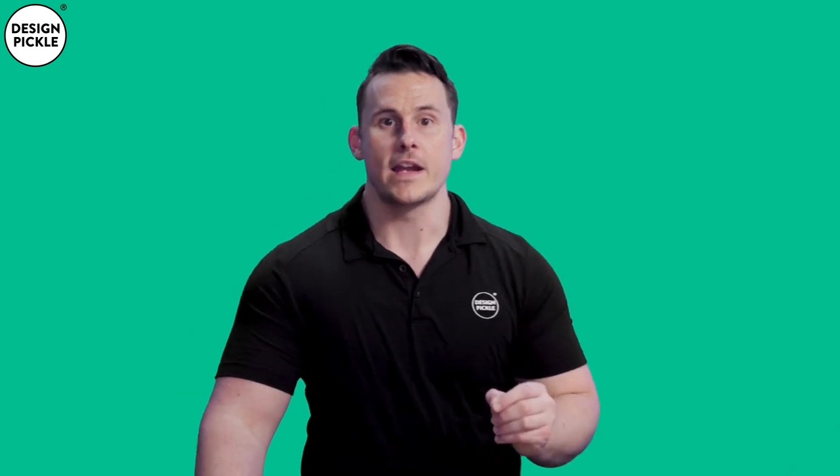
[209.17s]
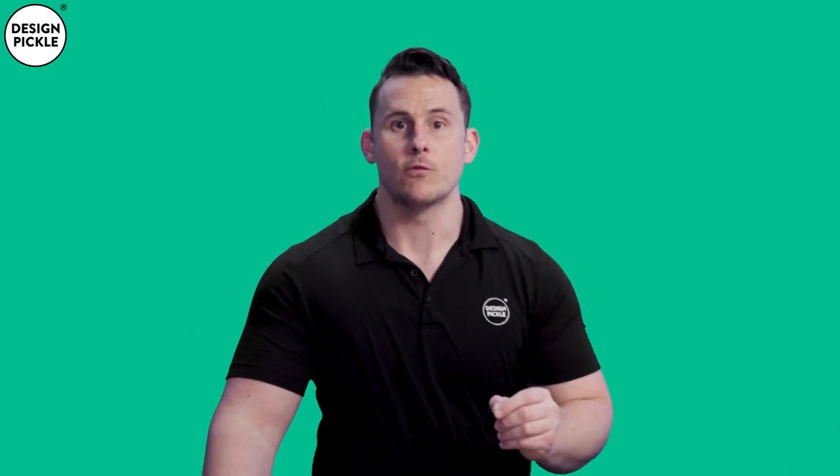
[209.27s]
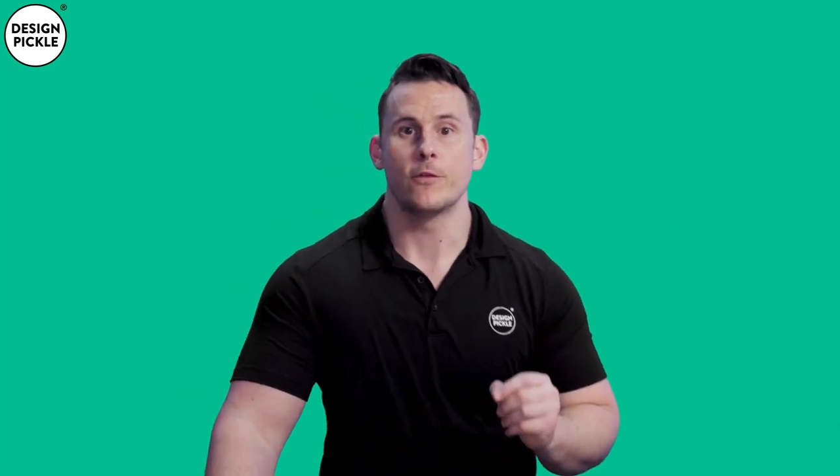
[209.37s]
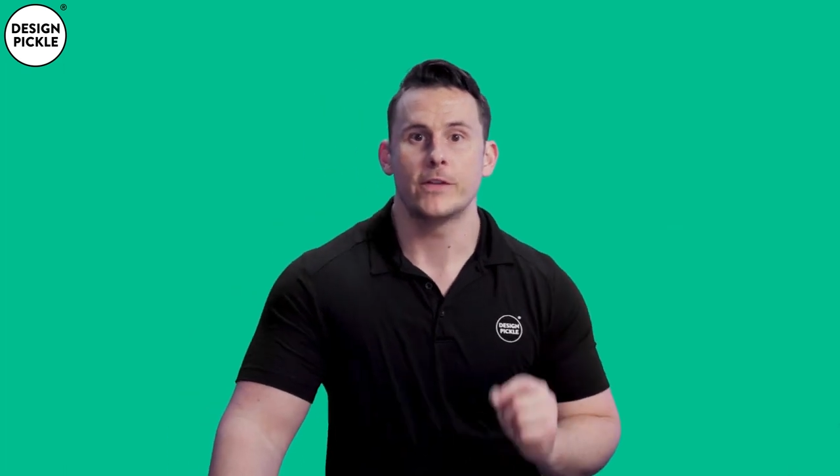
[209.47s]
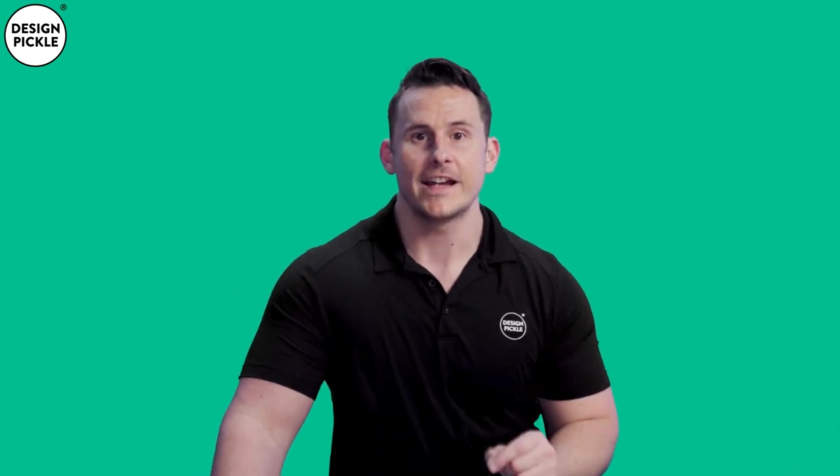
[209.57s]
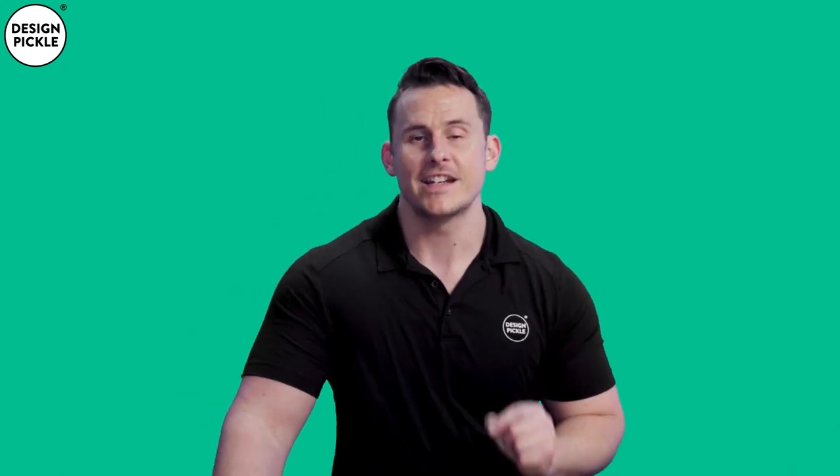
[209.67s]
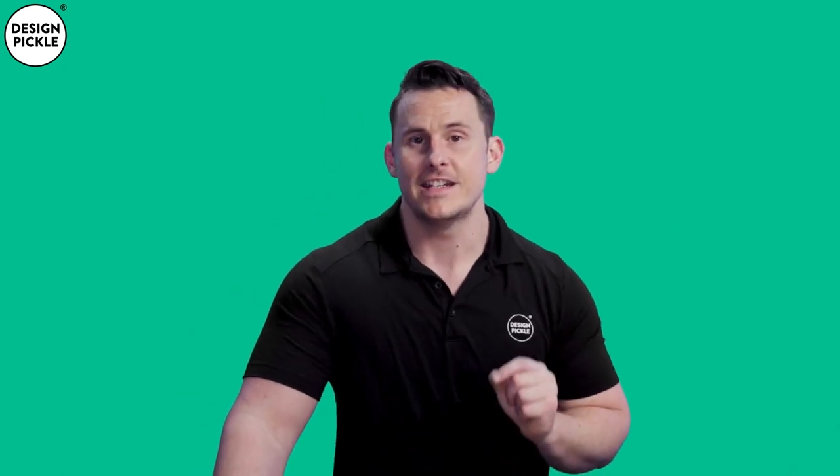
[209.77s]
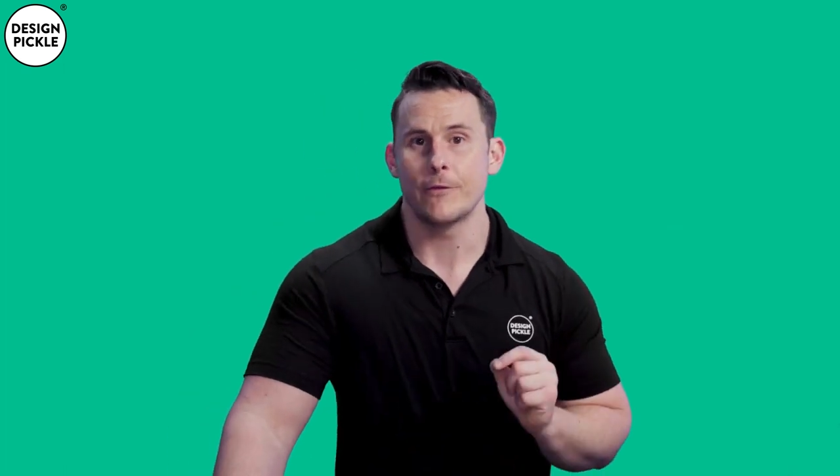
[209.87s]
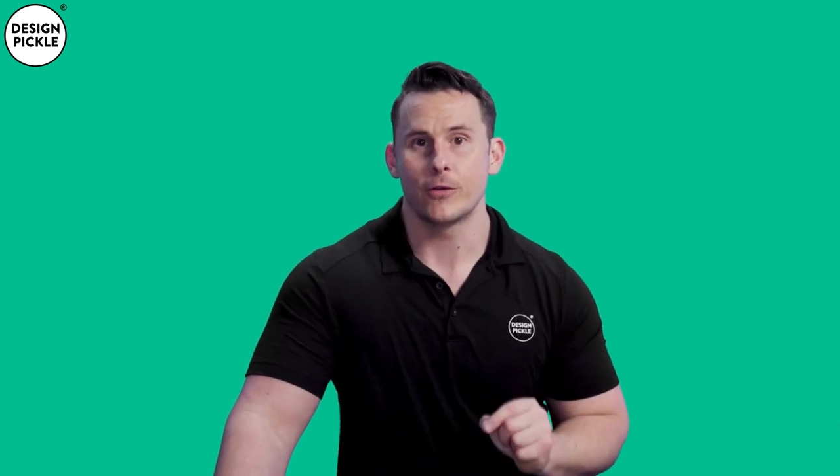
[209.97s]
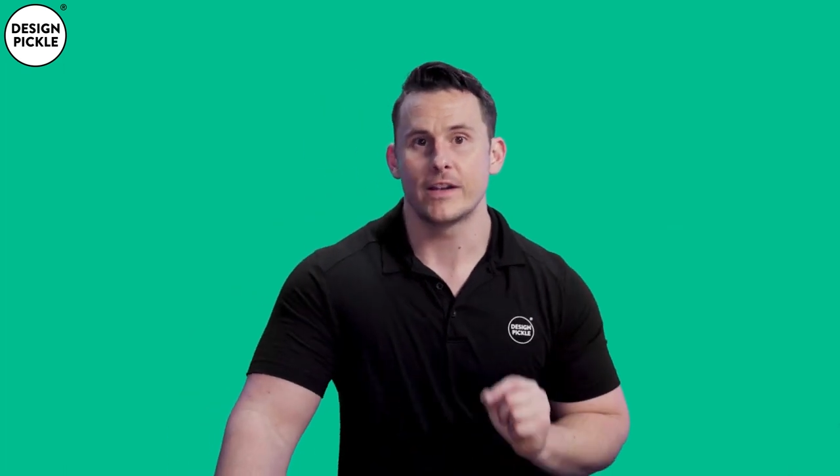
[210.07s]
and reflect
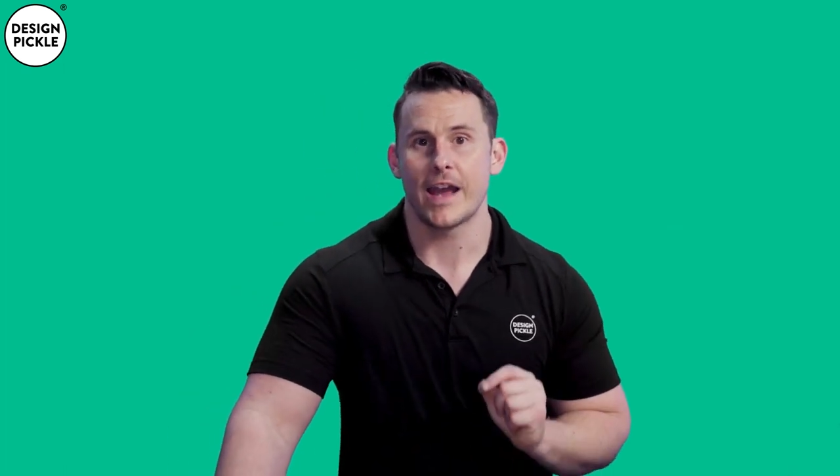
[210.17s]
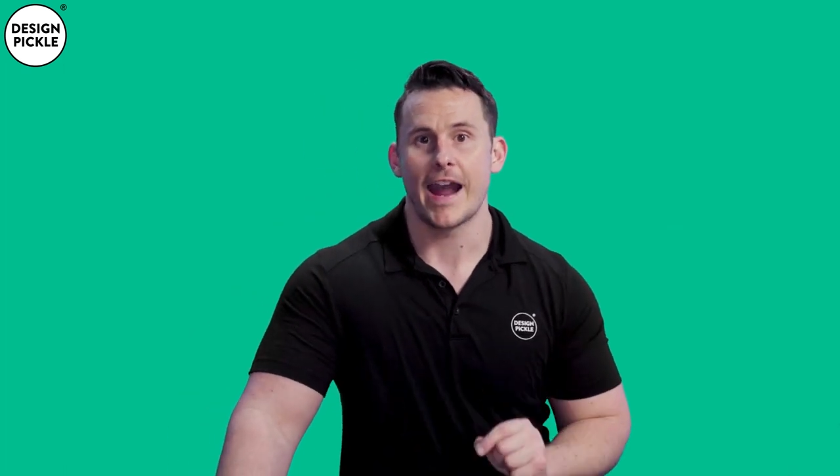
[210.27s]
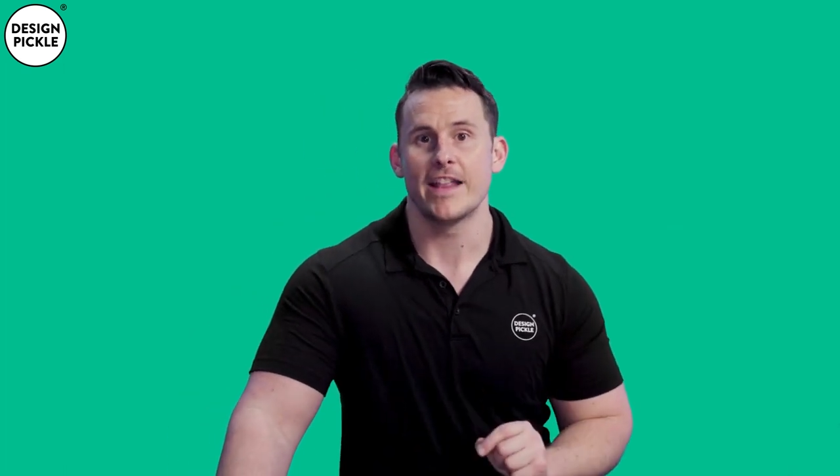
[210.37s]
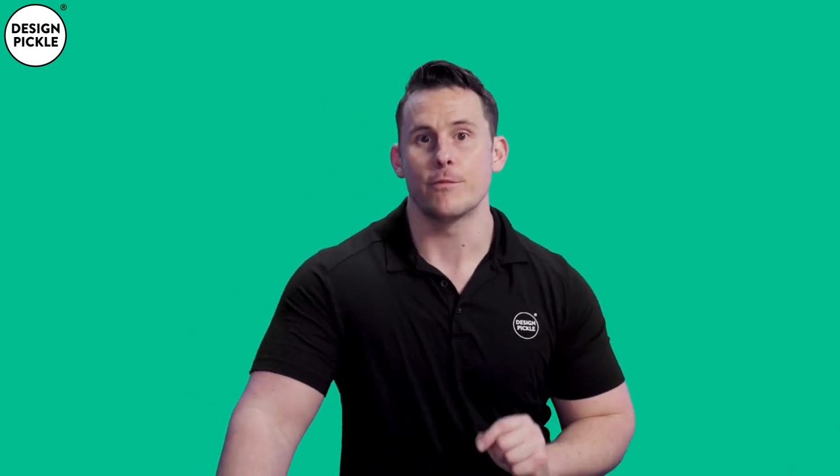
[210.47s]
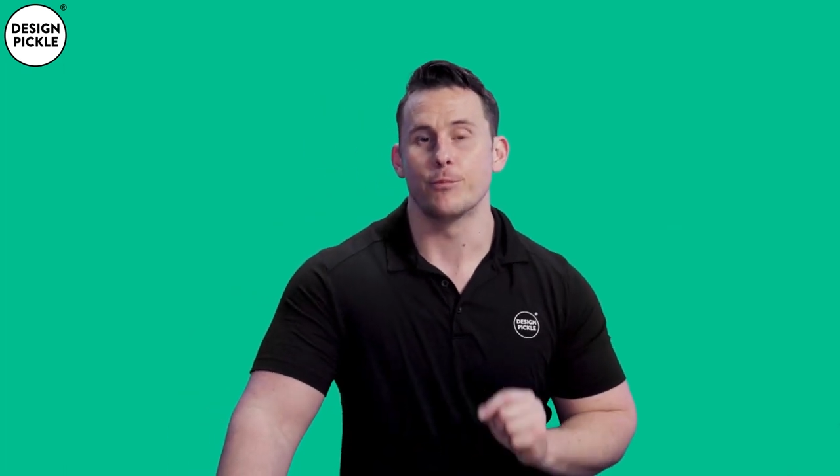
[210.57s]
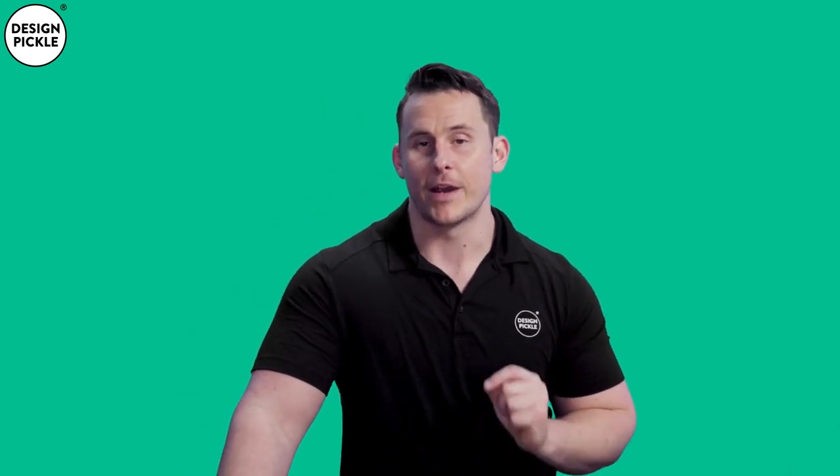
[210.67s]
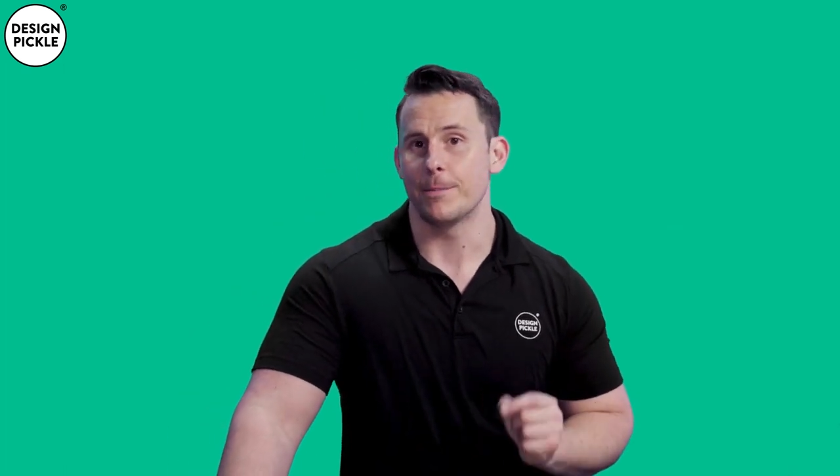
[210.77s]
different kinds of brand